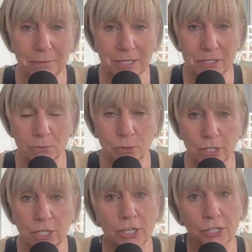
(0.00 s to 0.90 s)
but it's
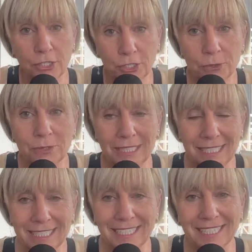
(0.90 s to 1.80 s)
more you
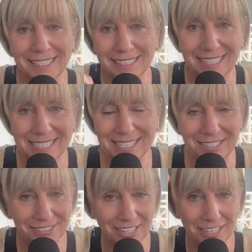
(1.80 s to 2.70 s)
need this in
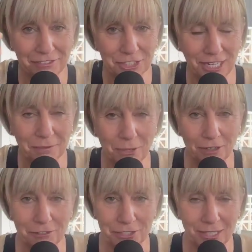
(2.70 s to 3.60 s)
your life, check
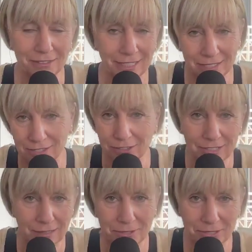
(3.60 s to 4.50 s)
mark for some, like a certain
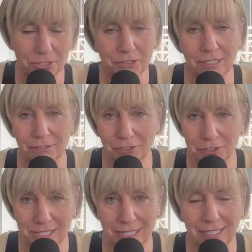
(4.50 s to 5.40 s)
type of sunscreen if you're
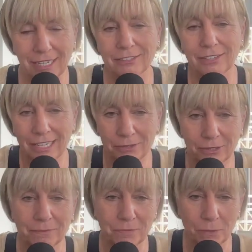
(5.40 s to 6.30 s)
a skincare line
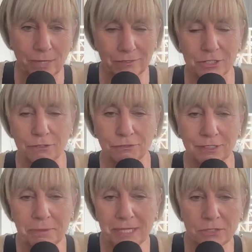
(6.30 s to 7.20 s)
or whatever. So
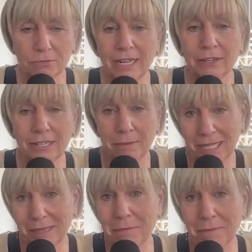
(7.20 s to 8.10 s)
flip things around,
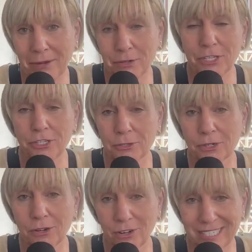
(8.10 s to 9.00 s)
make them about
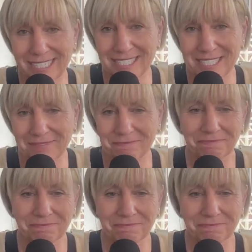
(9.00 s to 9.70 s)
your audience.